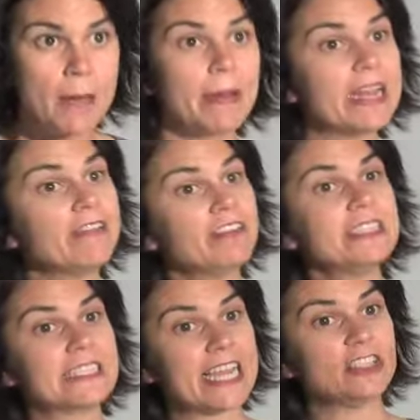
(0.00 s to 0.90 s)
But if
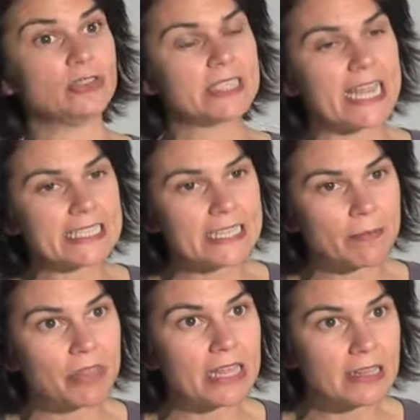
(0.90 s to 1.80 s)
instead you say
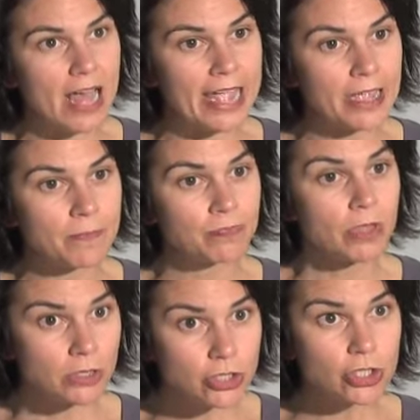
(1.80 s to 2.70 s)
something like,
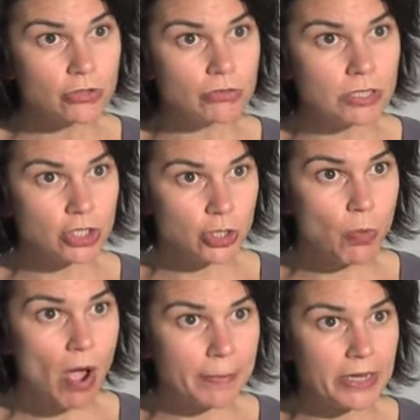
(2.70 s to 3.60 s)
do you
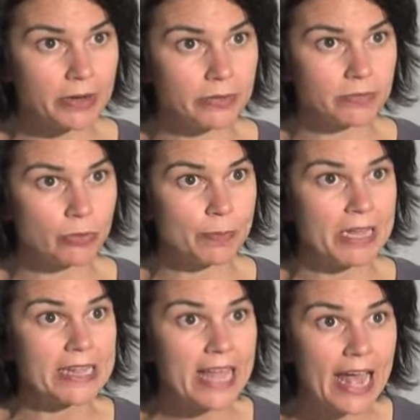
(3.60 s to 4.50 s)
want me to
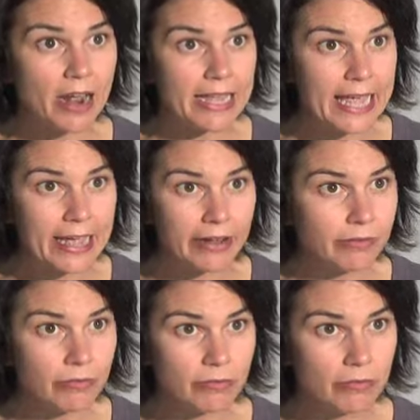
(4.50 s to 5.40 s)
repeat that? I can.